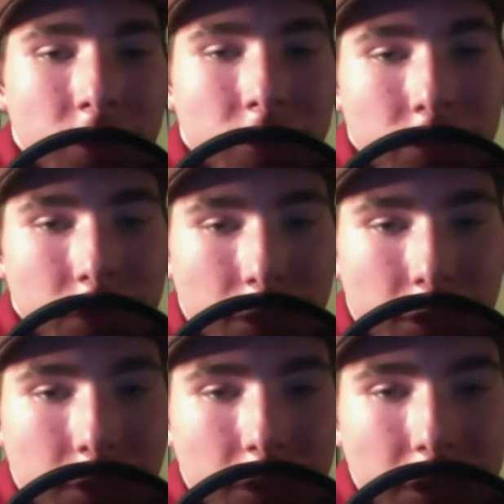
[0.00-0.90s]

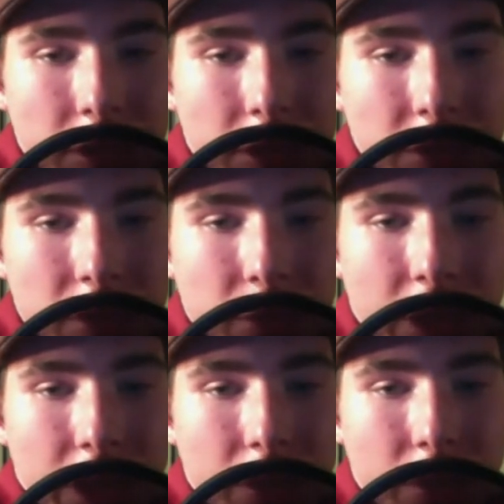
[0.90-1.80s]
The guest that we
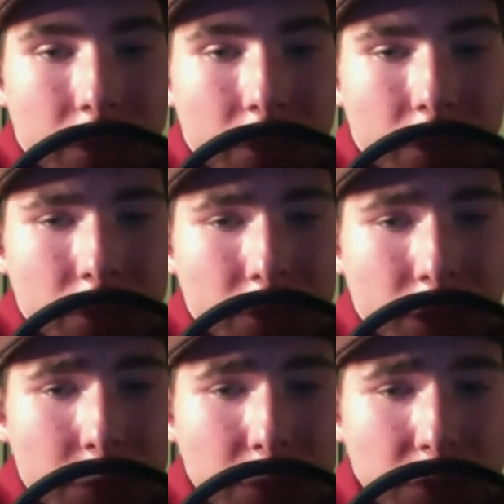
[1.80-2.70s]
had on
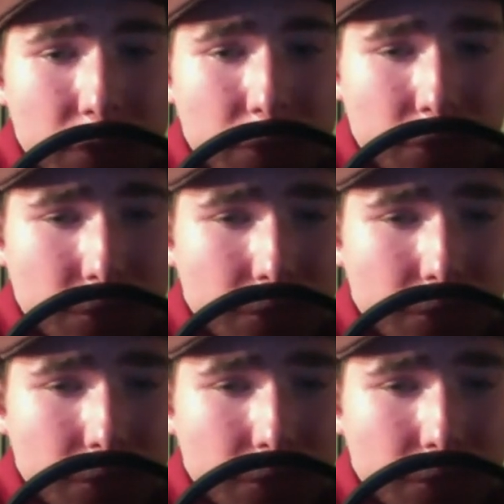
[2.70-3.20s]
episode,